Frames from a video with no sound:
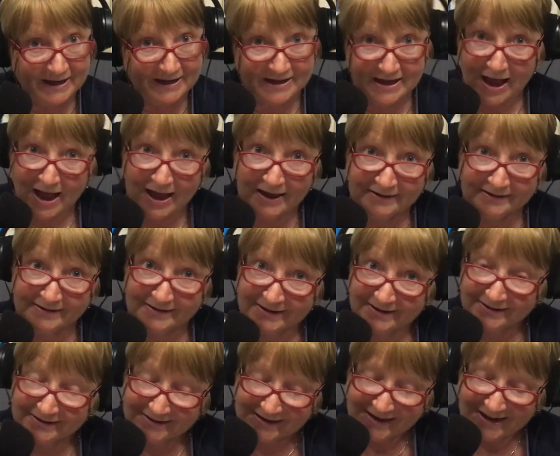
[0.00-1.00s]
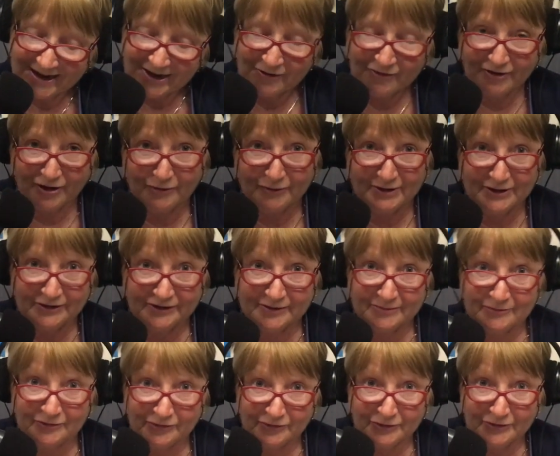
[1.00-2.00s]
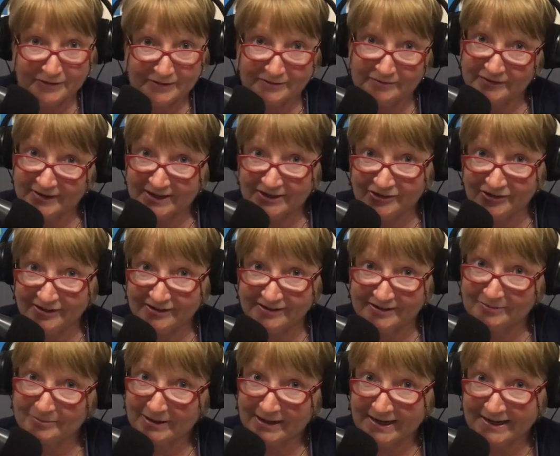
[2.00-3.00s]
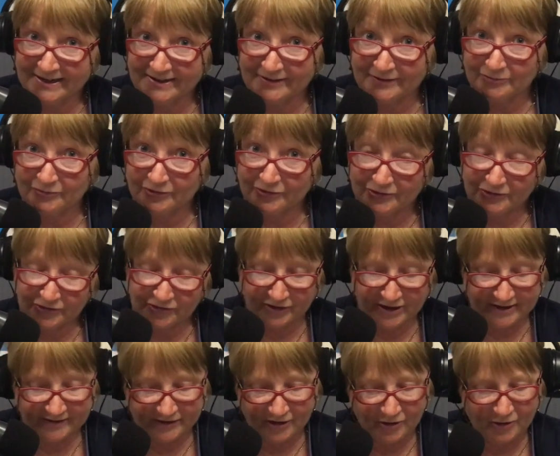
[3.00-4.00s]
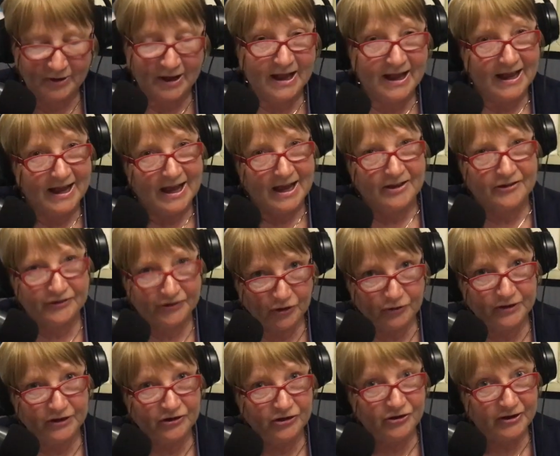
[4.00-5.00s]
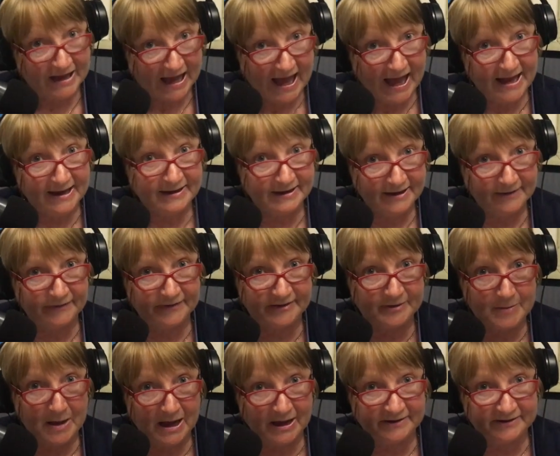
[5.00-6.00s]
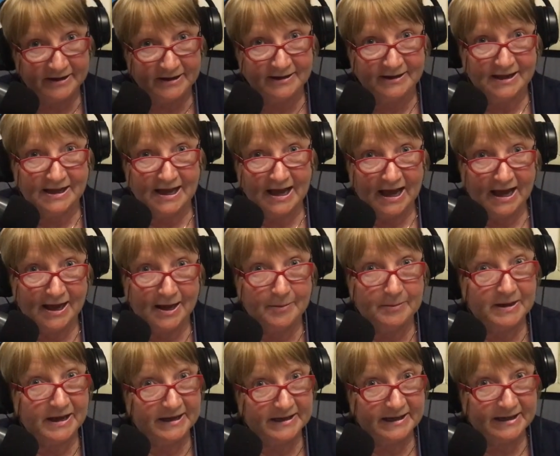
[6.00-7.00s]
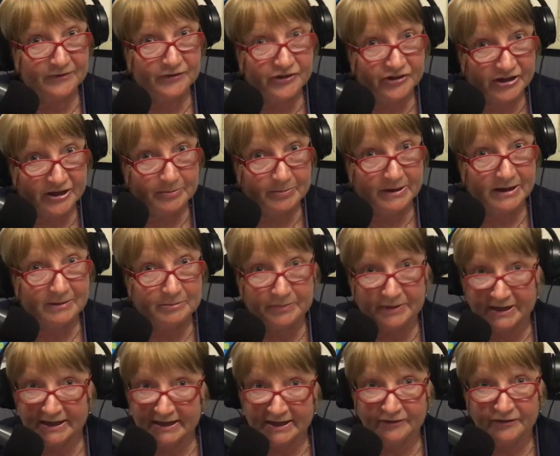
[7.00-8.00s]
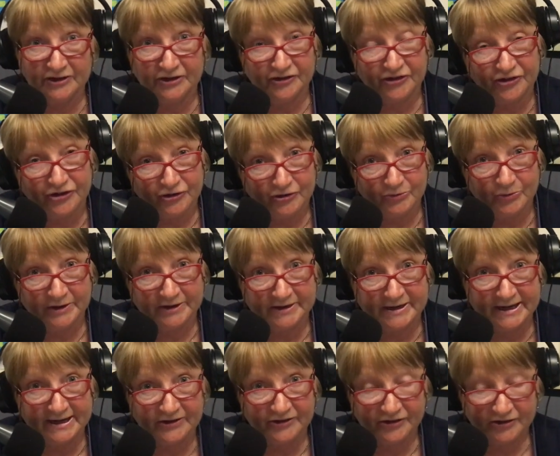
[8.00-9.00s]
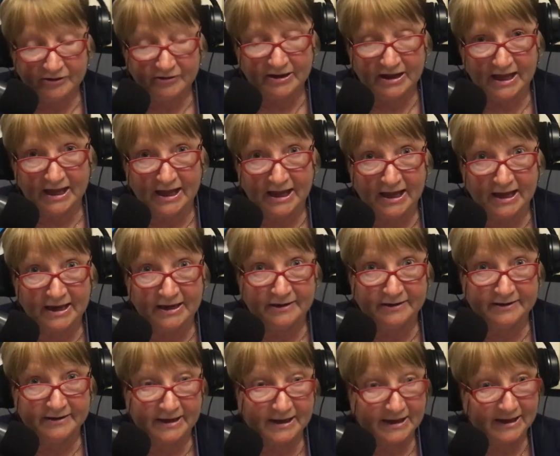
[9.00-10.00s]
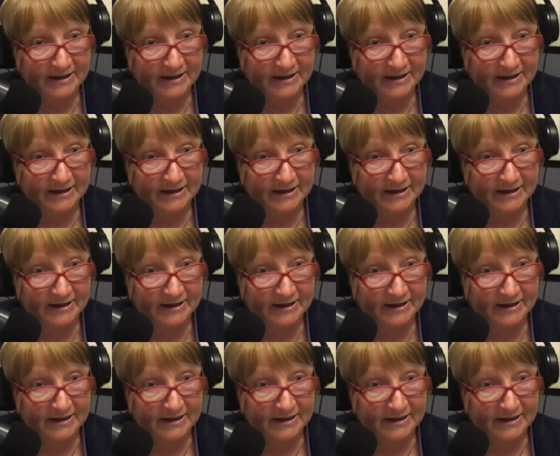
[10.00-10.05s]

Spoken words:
garden and growing some fruit and veggies and planting some fruit trees, so that you can live smarter and live cheaper, but live in tune with nature, and